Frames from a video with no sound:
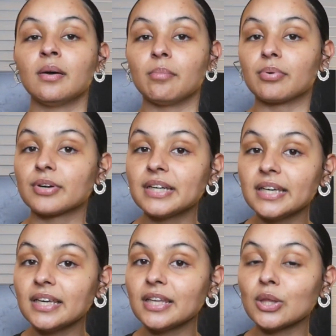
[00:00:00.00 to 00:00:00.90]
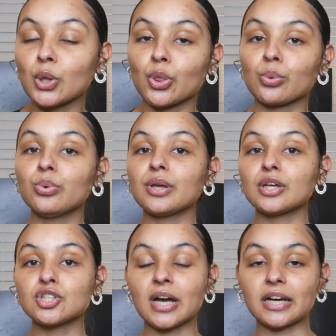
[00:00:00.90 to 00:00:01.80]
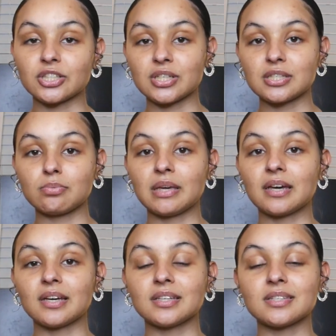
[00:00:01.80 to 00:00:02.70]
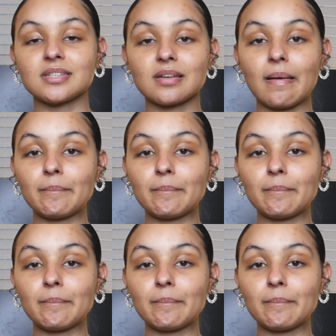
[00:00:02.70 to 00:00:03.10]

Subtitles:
breathe through the contractions, because